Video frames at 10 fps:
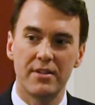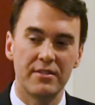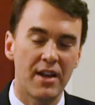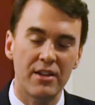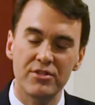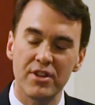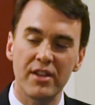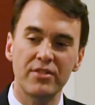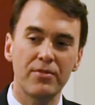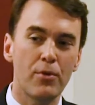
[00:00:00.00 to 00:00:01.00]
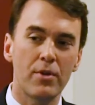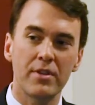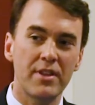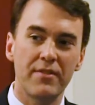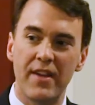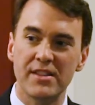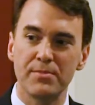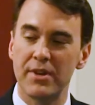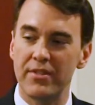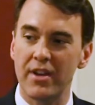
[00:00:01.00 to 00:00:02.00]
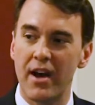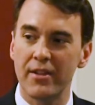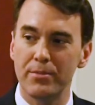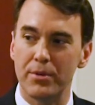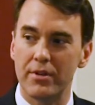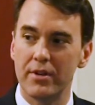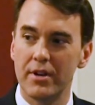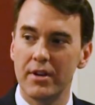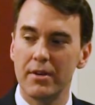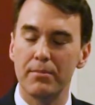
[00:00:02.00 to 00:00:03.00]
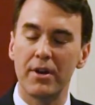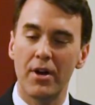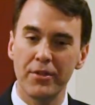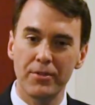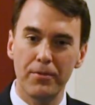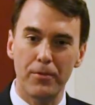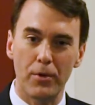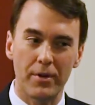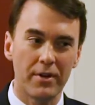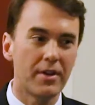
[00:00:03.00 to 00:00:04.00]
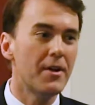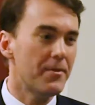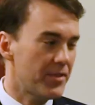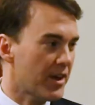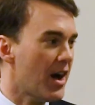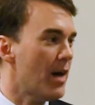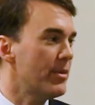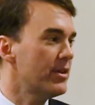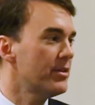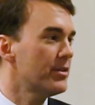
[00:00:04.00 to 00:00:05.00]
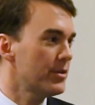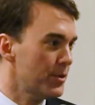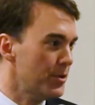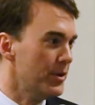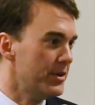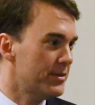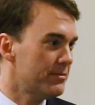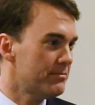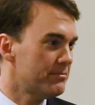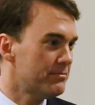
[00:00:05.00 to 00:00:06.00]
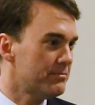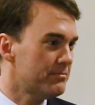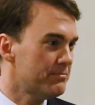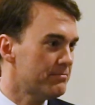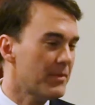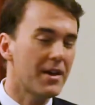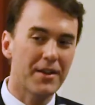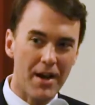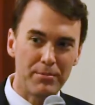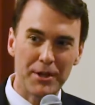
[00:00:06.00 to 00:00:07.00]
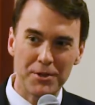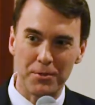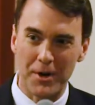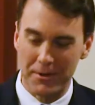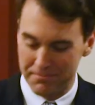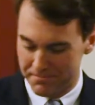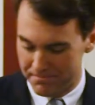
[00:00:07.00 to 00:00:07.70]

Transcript: not just for the advancement of the gospel, but also for the common good. God bless you all.